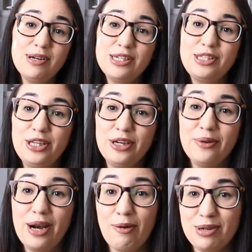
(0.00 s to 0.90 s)
gonna do
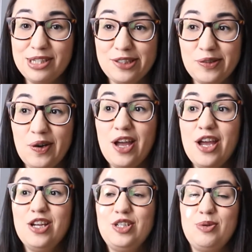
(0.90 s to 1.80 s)
what I'm gonna do
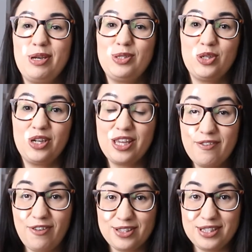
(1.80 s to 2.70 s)
to make sure
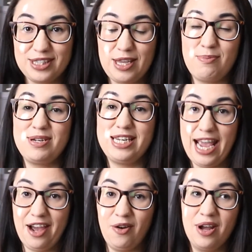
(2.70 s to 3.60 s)
he falls asleep.
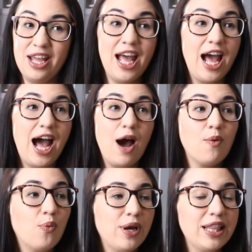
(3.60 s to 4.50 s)
Now,
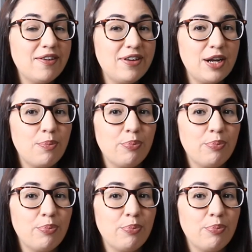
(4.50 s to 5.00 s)
we live in